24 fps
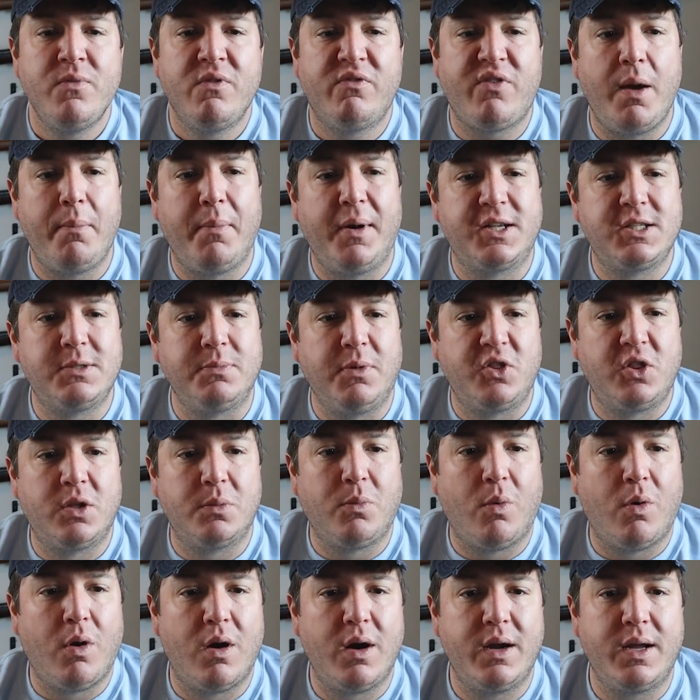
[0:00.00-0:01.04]
Five bucks a month or
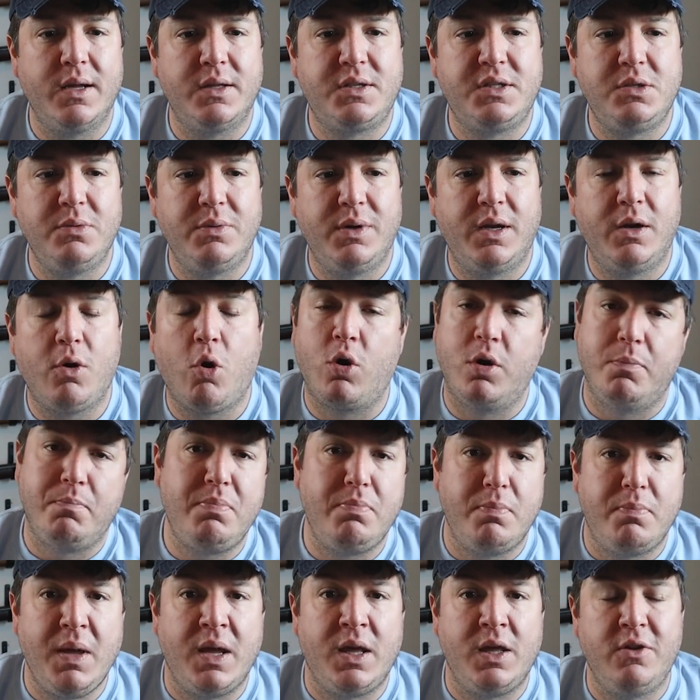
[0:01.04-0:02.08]
more gets you in, or
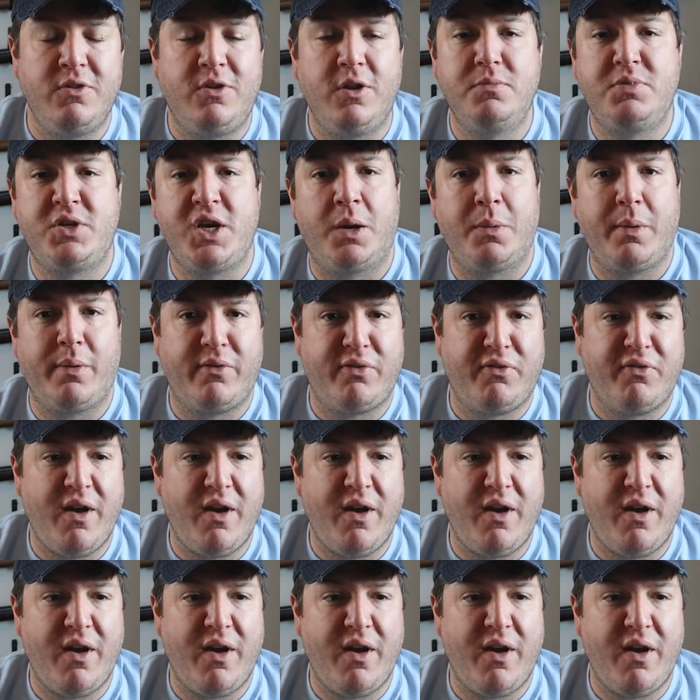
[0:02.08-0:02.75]
being a YouTube channel